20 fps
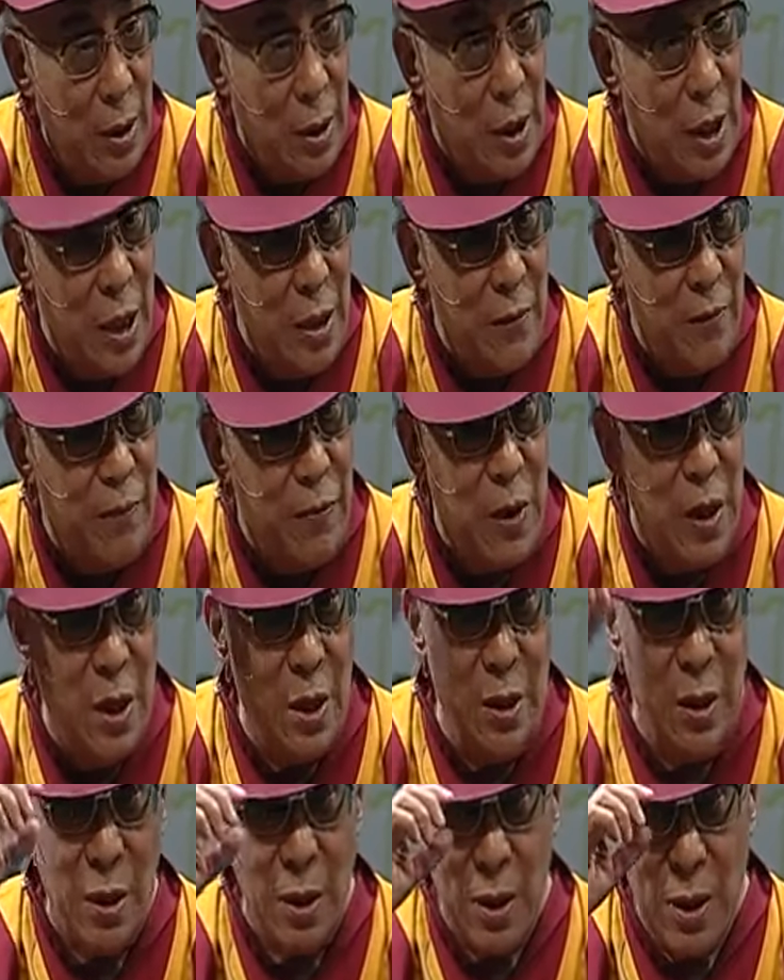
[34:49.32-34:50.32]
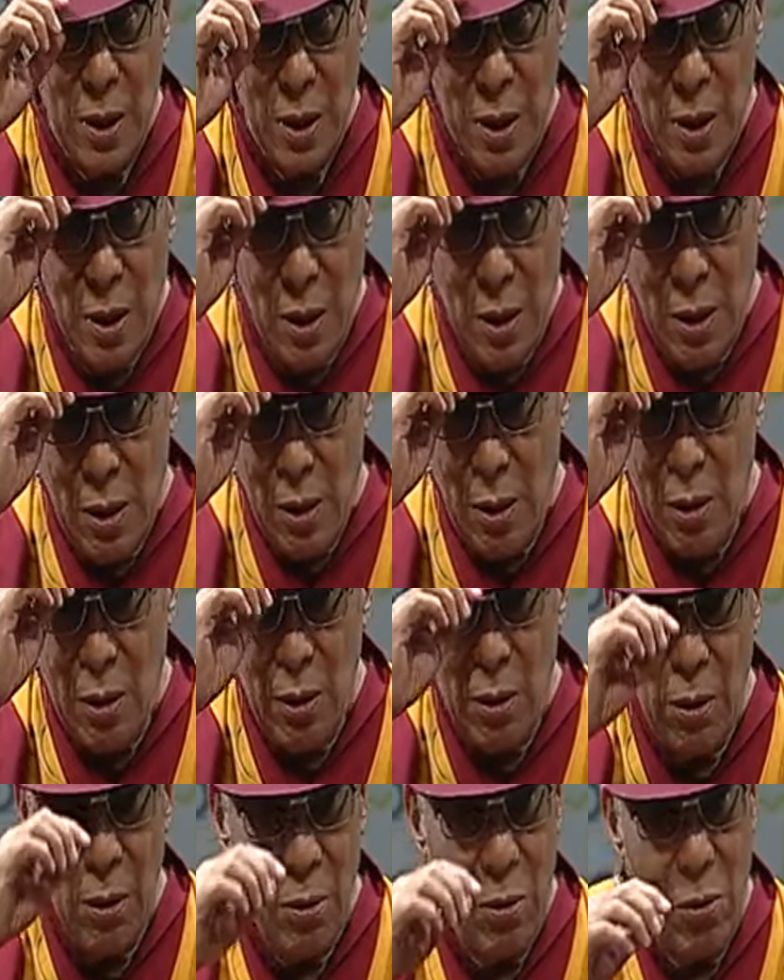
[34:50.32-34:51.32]
they feel
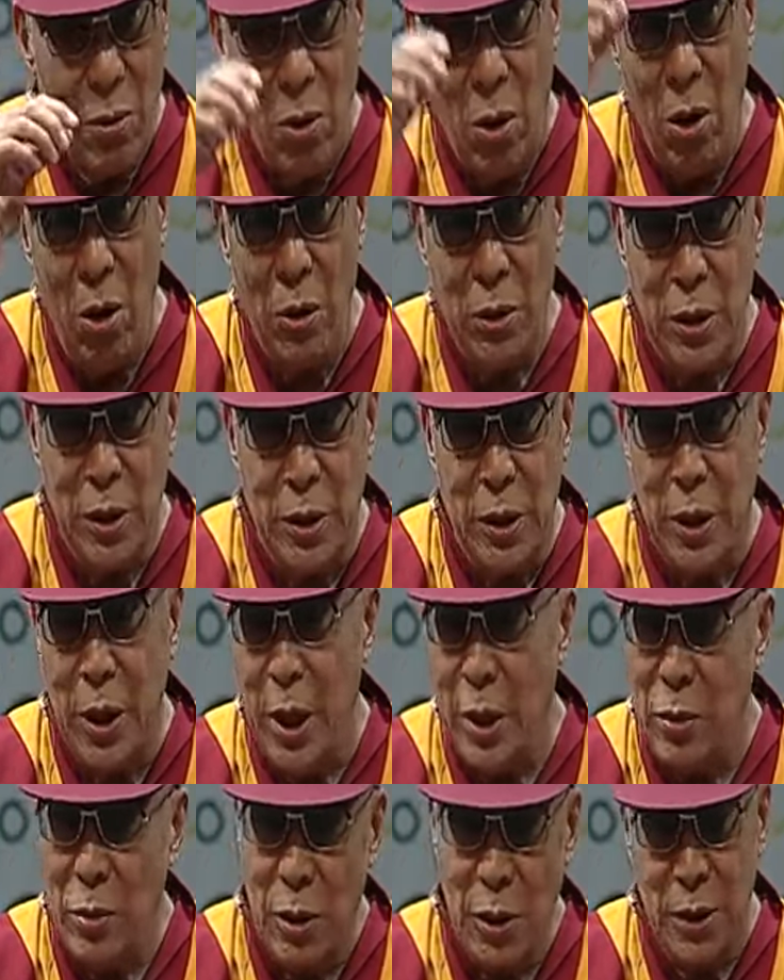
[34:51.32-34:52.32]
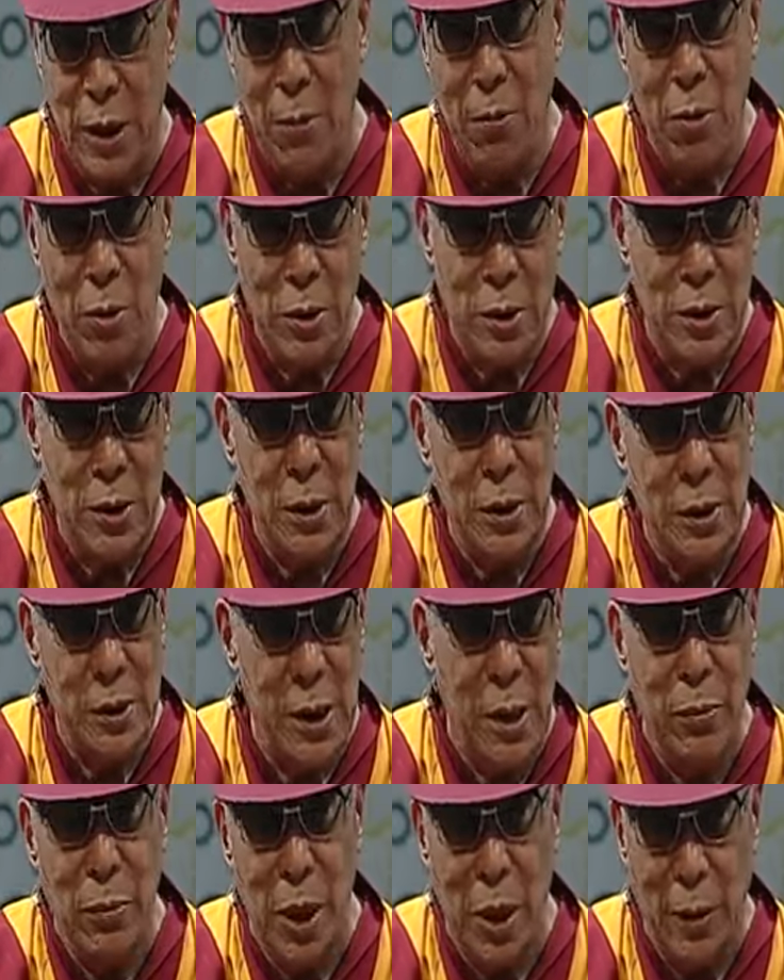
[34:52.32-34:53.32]
uh, God created or some,
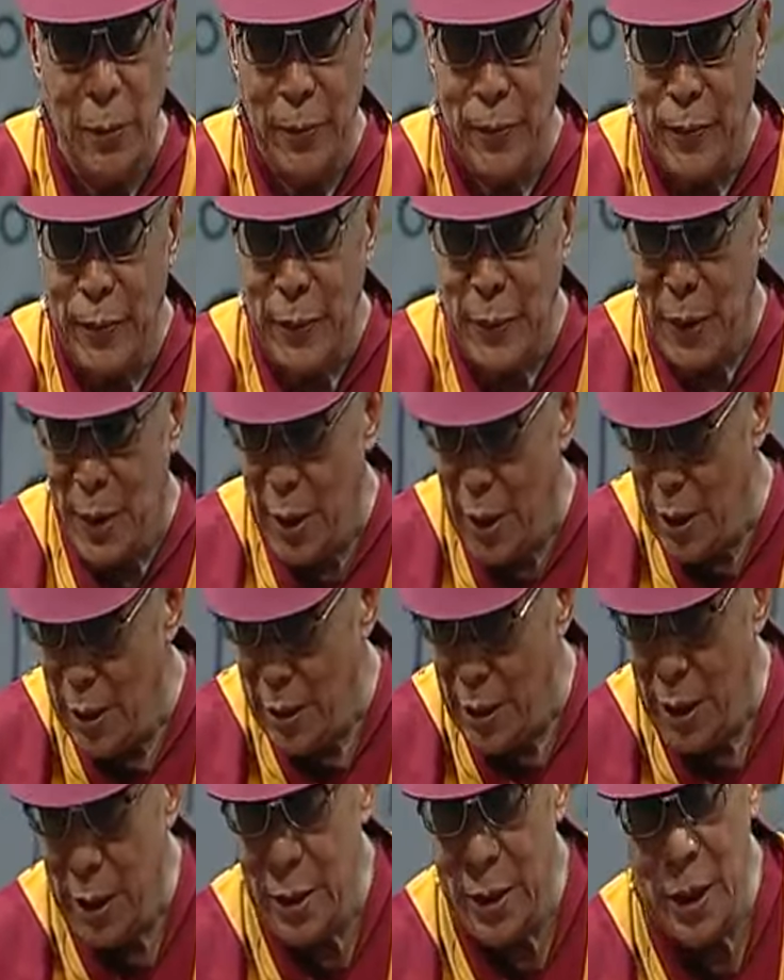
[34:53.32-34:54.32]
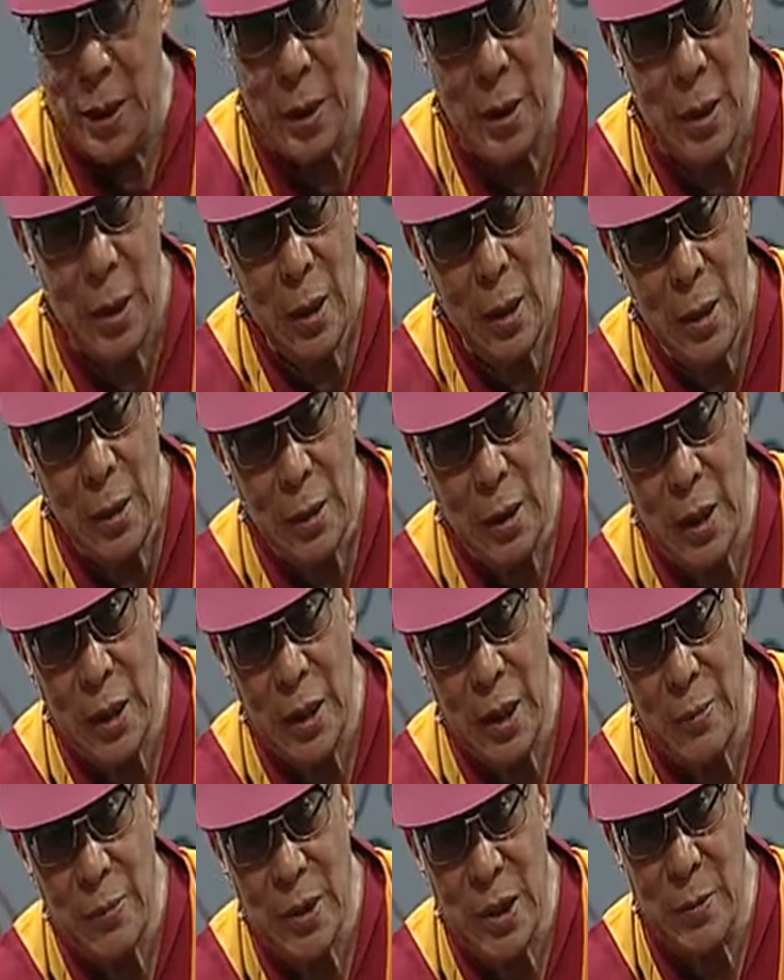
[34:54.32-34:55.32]
something. They, they, they, they
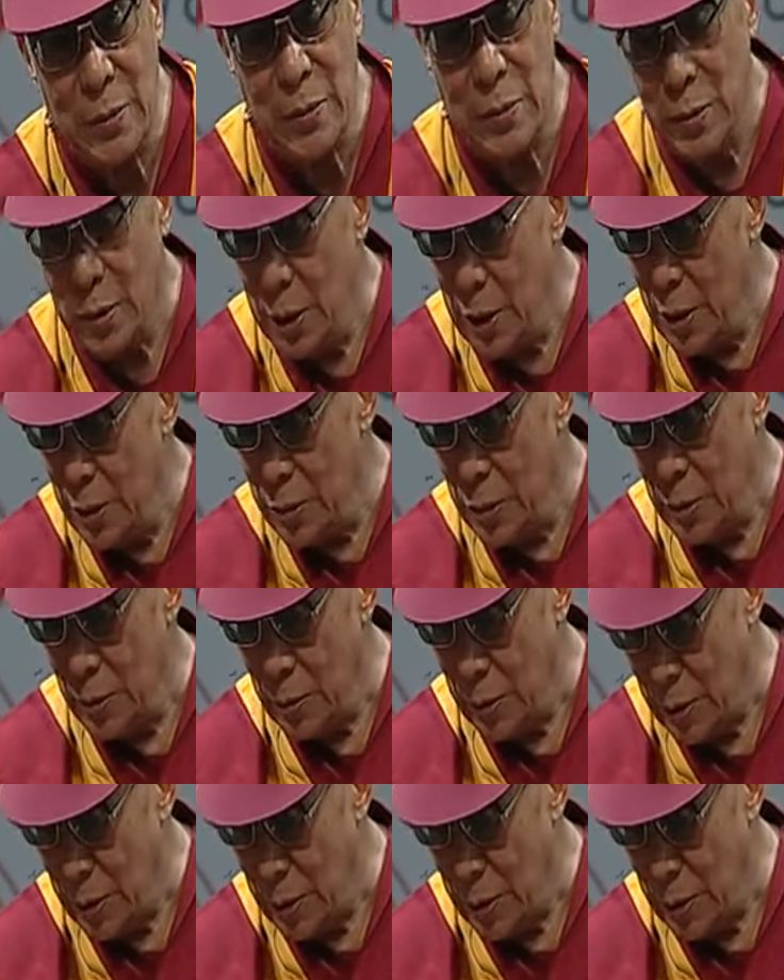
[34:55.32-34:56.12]
themselves are little sort of